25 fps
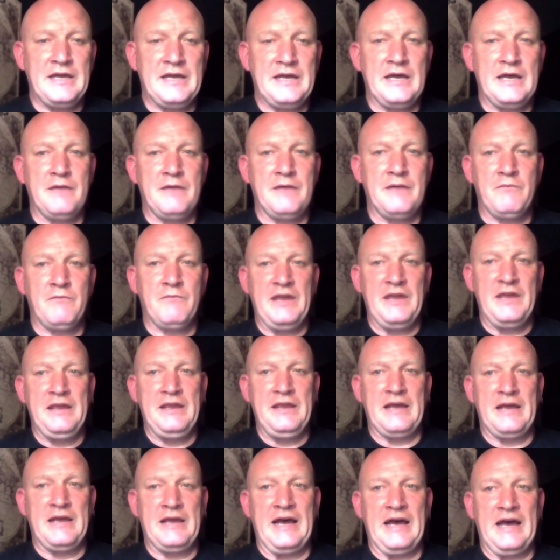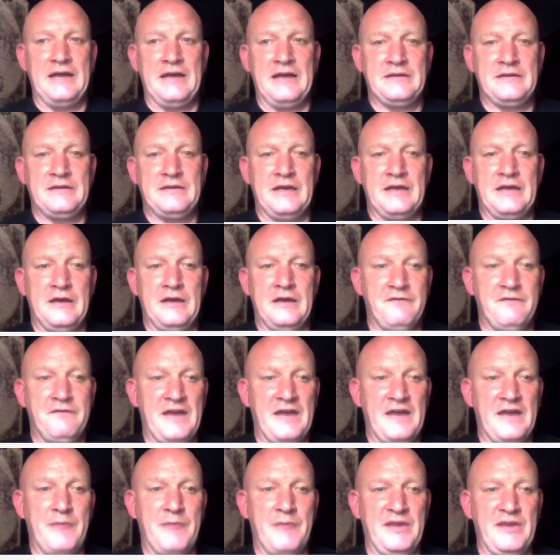um, we had a
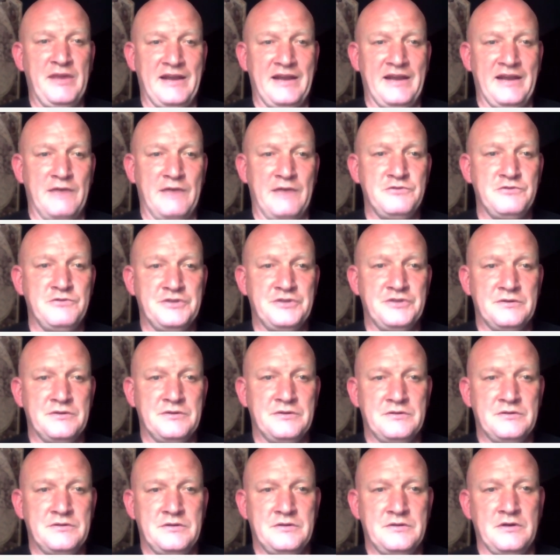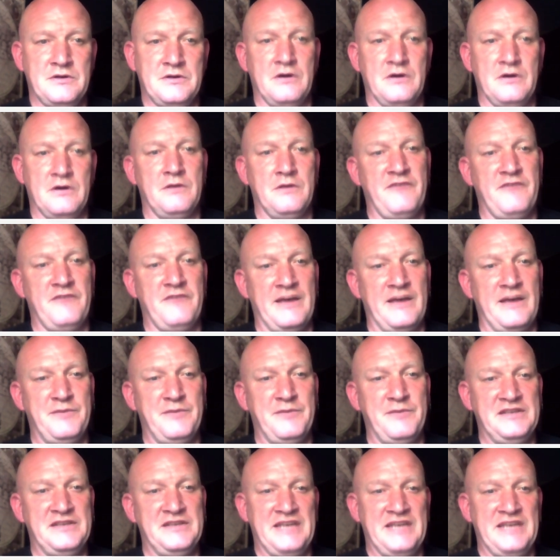VIP lounge, so the
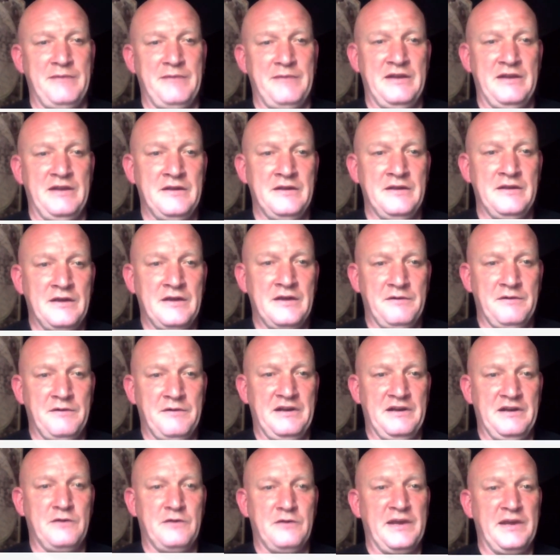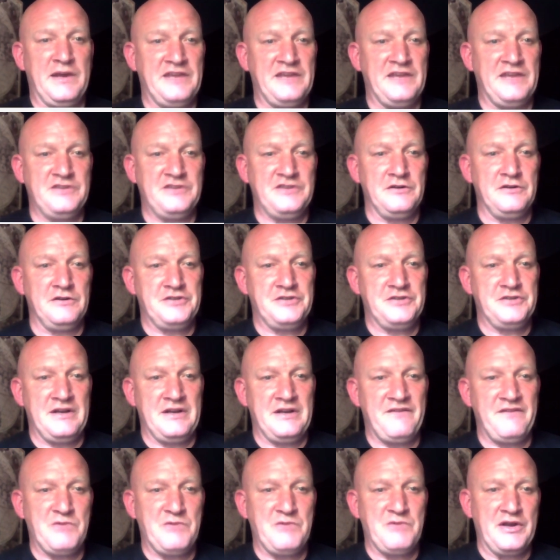VIPs came in, we did a quick introduction to
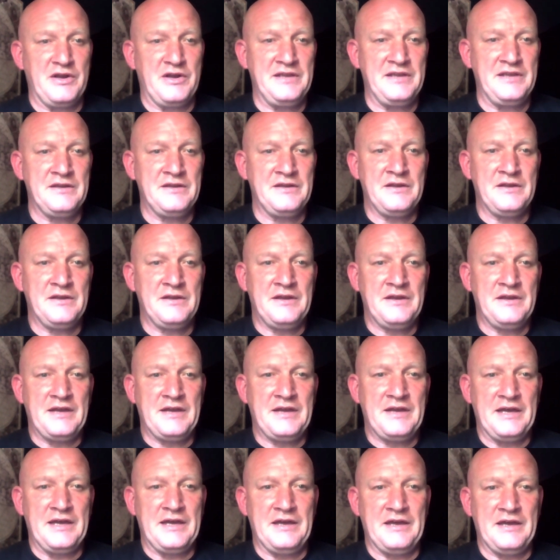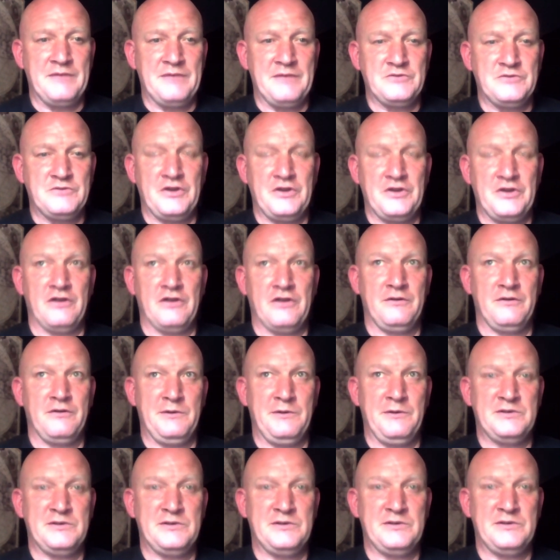everybody. Um, so you all knew
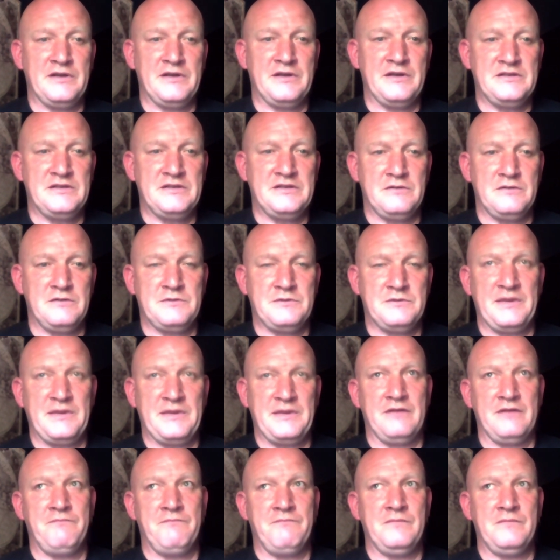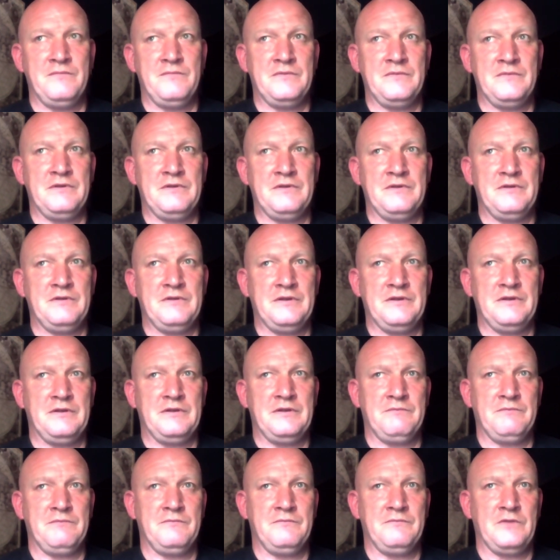you were talking to. So we had the,
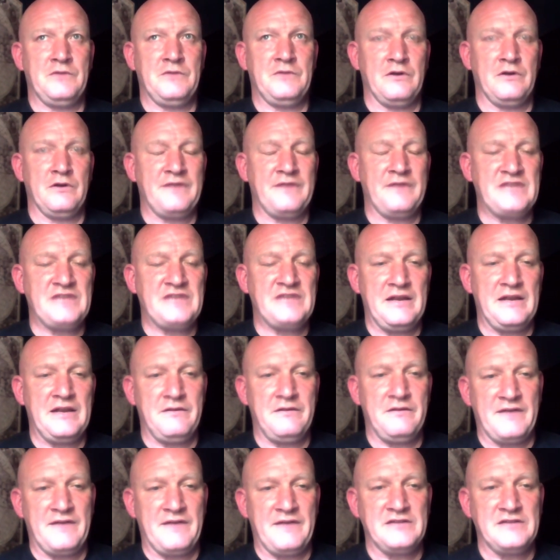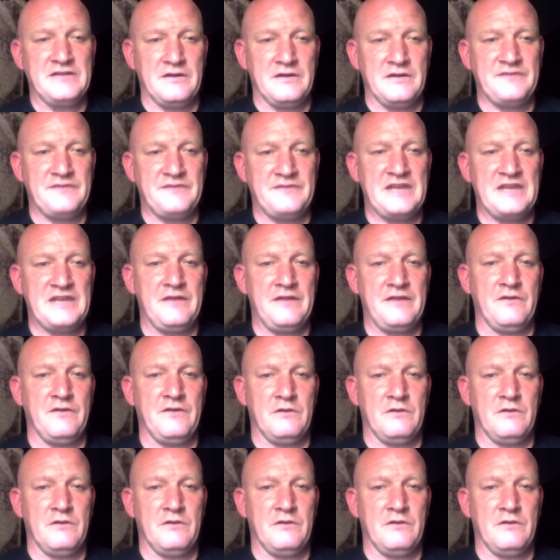the, Lord Lieutenant, the Vice Lord Lieutenant,